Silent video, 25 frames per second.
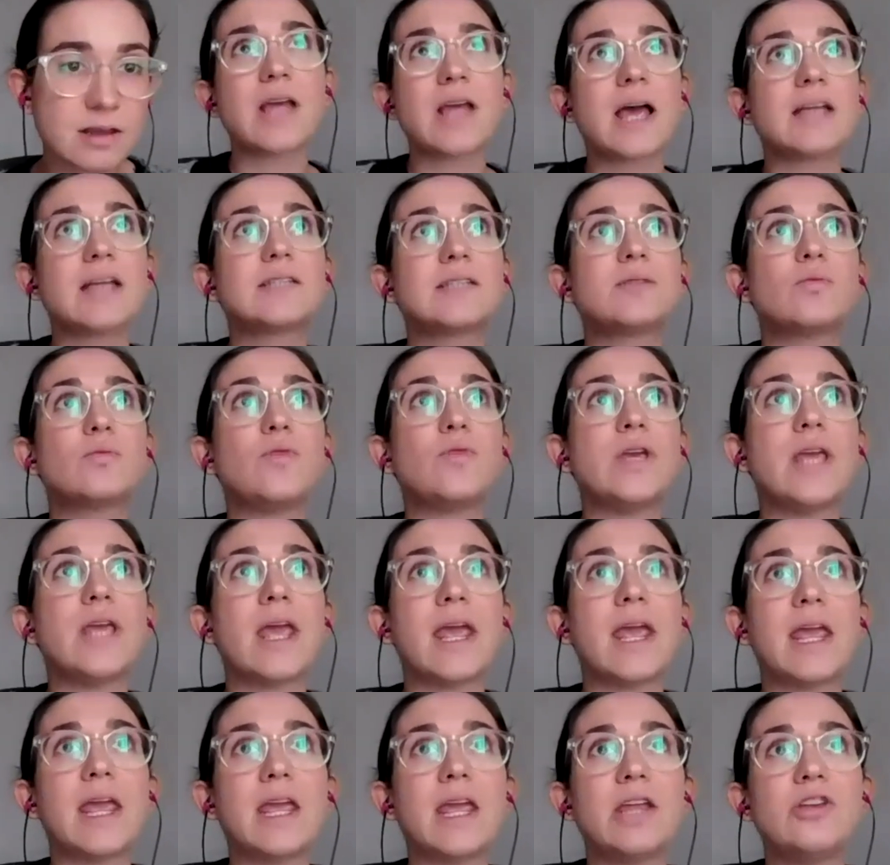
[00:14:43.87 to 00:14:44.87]
As we
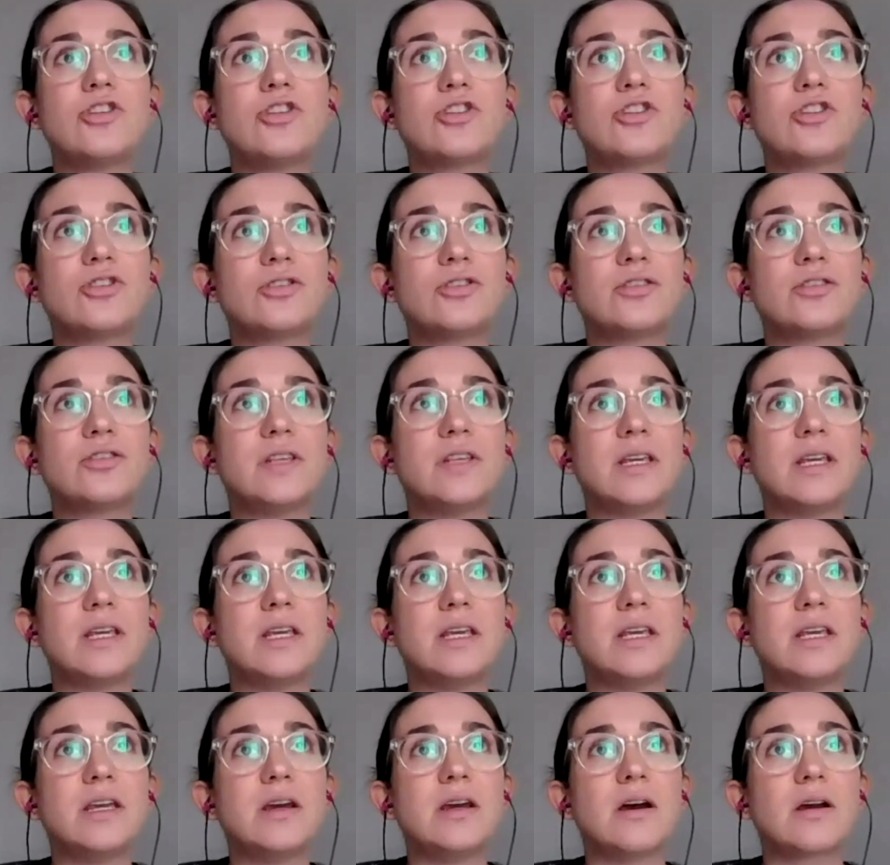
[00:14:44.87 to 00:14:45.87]
age,
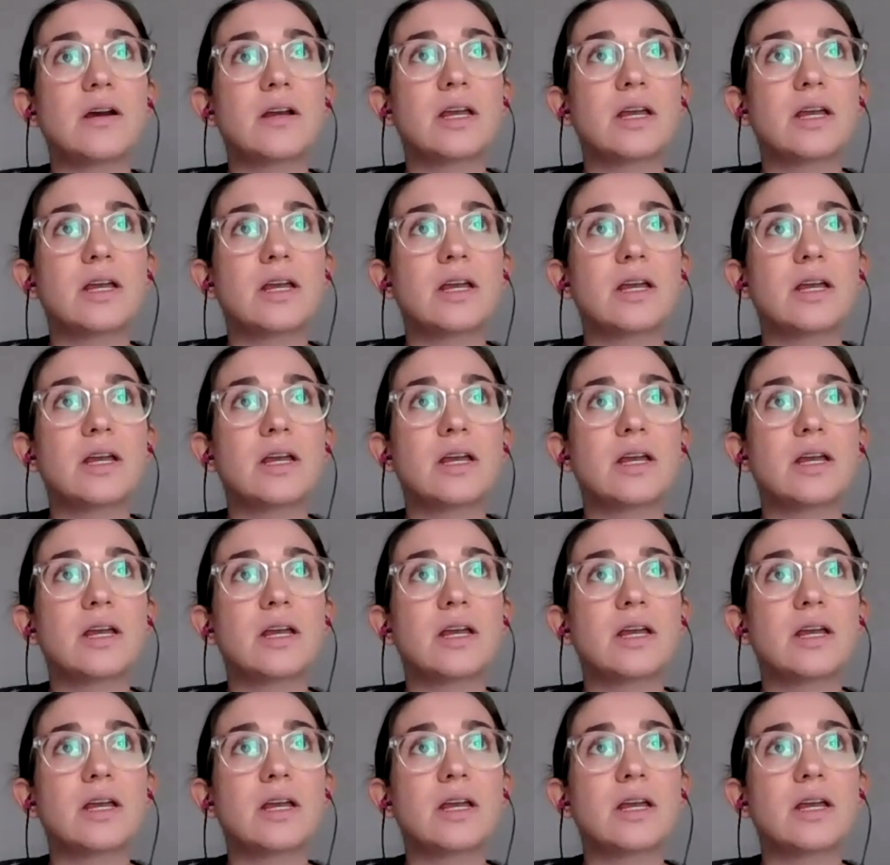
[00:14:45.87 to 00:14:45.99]
the